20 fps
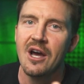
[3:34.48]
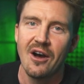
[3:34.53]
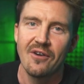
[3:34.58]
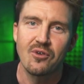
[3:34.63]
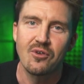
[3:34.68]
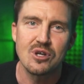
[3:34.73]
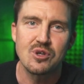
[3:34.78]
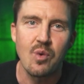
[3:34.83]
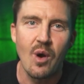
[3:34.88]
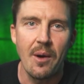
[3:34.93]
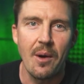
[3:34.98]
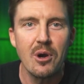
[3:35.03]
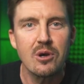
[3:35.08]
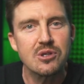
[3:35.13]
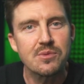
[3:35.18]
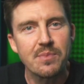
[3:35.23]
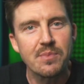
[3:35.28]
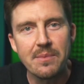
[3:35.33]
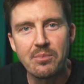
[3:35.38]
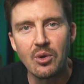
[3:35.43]
Of course, while
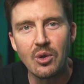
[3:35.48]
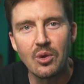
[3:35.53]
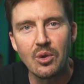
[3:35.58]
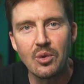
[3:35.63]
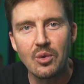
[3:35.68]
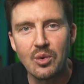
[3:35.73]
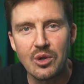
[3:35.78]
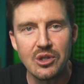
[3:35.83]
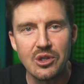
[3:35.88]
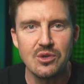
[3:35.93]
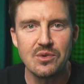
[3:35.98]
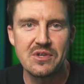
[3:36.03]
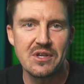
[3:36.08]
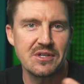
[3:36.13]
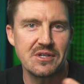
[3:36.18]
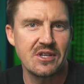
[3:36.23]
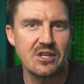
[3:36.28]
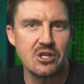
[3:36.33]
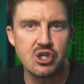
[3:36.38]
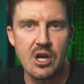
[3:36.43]
most people would use
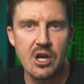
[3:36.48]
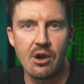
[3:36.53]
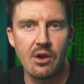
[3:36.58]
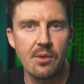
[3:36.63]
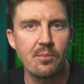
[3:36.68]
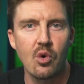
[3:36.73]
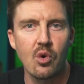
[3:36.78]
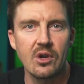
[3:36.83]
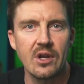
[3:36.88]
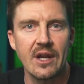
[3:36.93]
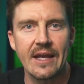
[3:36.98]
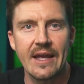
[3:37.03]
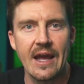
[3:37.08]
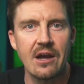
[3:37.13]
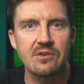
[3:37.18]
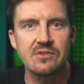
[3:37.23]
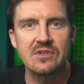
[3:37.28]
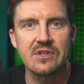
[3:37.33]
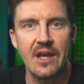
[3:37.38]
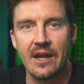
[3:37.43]
this to share important
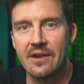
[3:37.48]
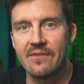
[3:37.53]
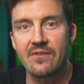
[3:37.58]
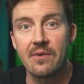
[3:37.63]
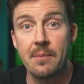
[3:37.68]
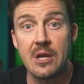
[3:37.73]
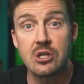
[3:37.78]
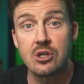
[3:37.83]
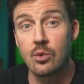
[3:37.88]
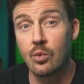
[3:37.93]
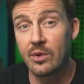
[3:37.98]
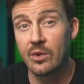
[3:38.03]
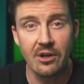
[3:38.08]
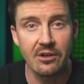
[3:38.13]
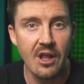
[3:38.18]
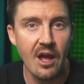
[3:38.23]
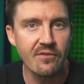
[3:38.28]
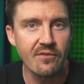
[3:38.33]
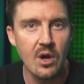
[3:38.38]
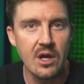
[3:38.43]
accounts and information with
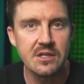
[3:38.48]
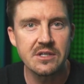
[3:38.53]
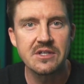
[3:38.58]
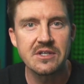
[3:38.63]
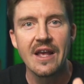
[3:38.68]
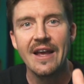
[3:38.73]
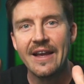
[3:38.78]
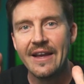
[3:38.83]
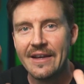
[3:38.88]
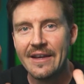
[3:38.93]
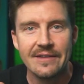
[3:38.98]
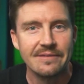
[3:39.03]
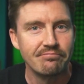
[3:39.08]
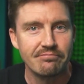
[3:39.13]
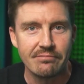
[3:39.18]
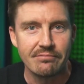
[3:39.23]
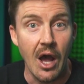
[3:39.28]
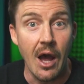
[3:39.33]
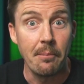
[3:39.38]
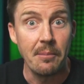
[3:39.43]
their loved ones,
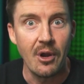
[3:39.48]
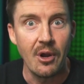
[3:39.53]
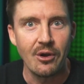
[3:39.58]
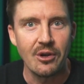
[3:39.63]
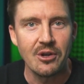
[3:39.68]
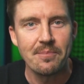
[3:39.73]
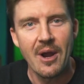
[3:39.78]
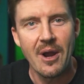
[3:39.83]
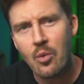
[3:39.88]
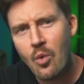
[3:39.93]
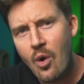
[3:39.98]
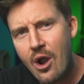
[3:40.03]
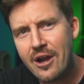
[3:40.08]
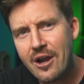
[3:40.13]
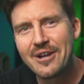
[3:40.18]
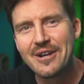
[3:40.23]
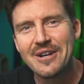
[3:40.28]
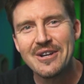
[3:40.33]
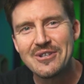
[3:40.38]
I'm married to my work.